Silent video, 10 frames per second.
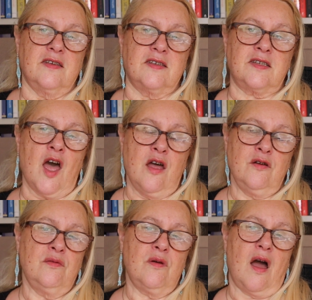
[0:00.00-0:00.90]

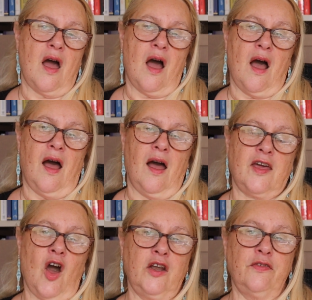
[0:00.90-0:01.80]
So I
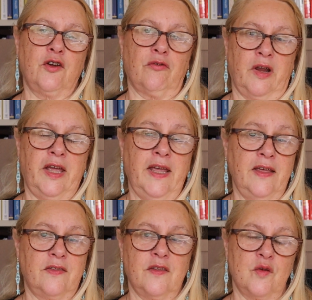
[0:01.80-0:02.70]
kind of
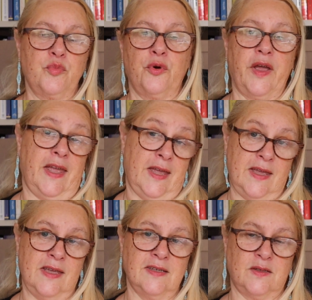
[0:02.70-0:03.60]
agree that the book
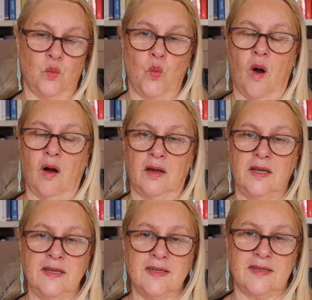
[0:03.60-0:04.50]
is
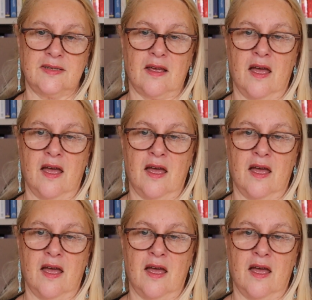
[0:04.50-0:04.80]
wise,